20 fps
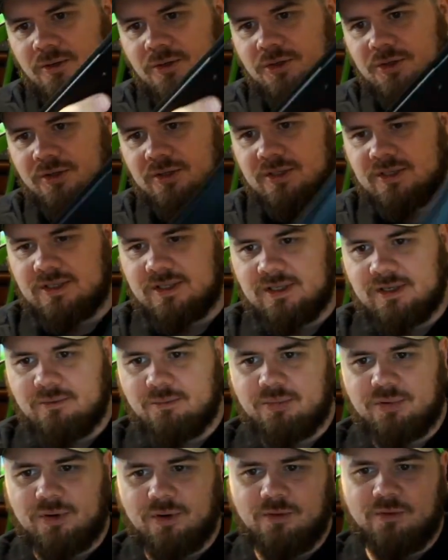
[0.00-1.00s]

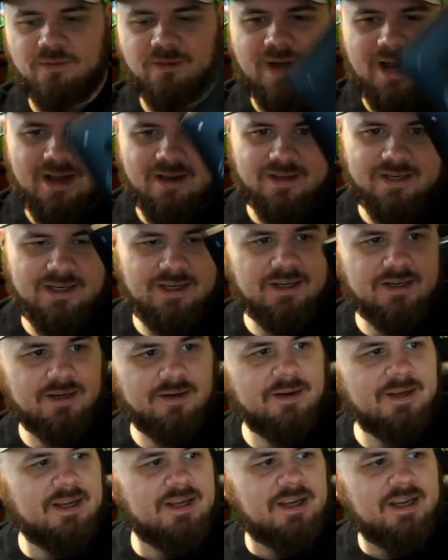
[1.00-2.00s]
slim profile
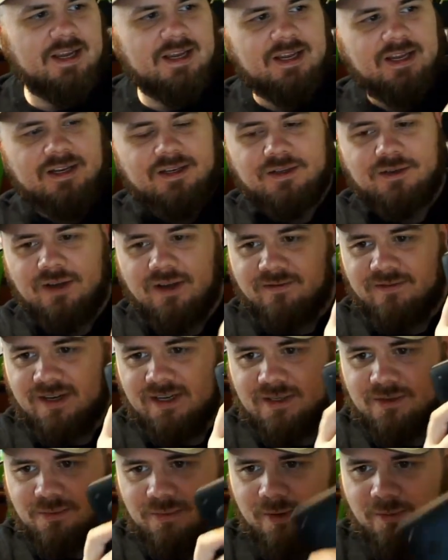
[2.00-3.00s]
here. And you have
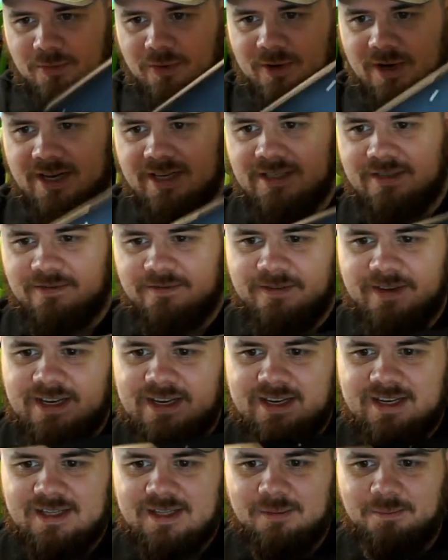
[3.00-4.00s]
nice rubberized
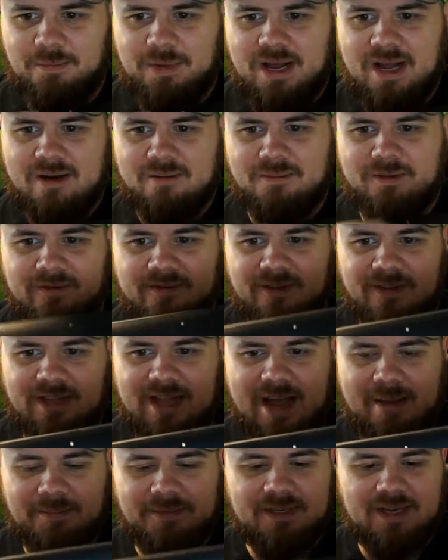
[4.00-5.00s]
feet at the bottom of the
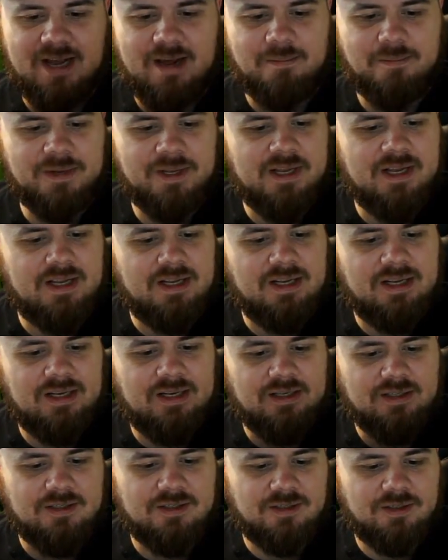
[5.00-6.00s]
laptop,
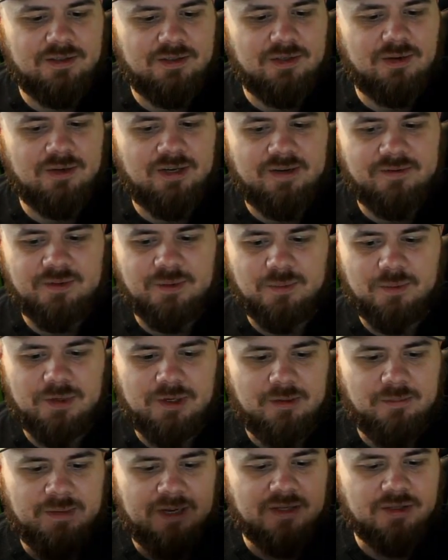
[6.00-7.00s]
so you don't have to
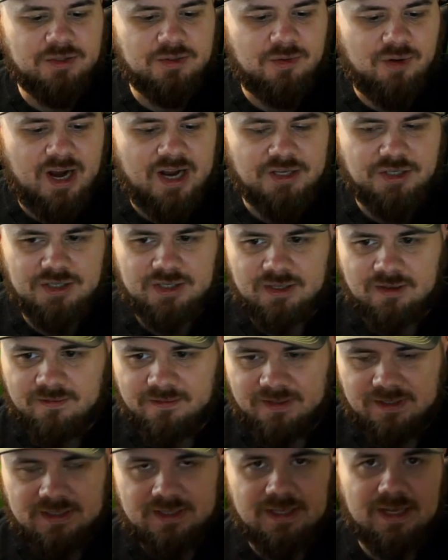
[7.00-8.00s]
worry about scratching
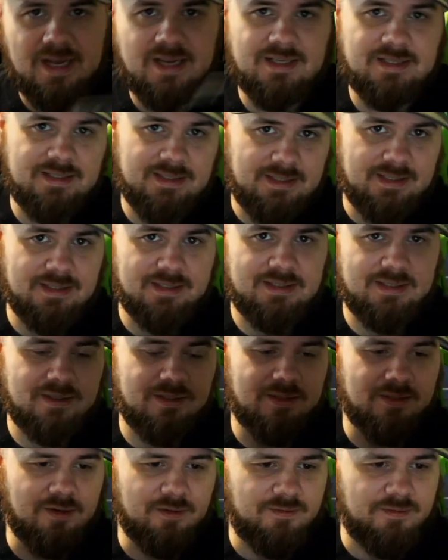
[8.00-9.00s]
if it slides against the
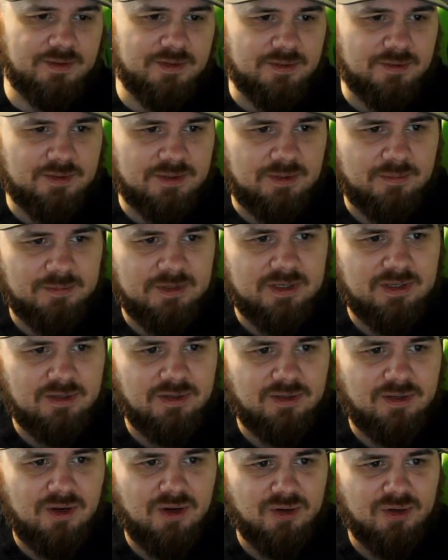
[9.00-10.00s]
surface or something
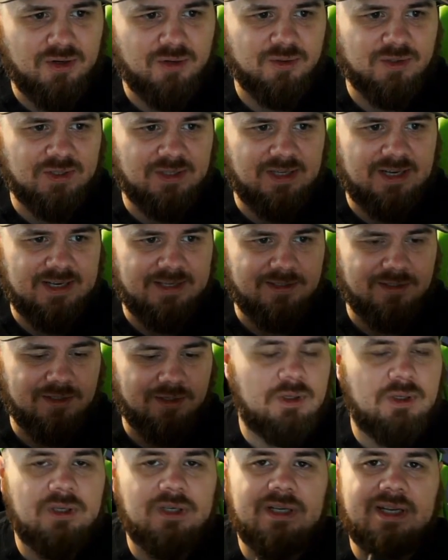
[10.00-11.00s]
along those
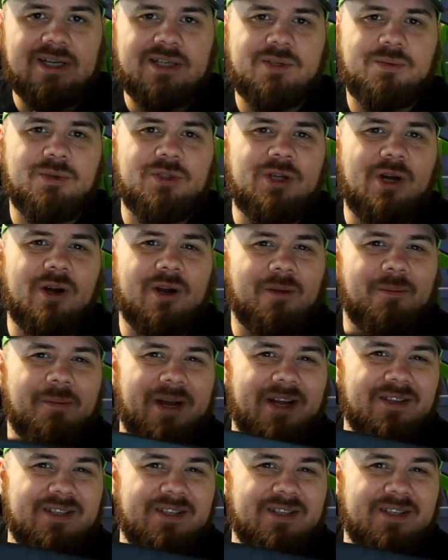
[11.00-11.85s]
lines. Next, we'll talk about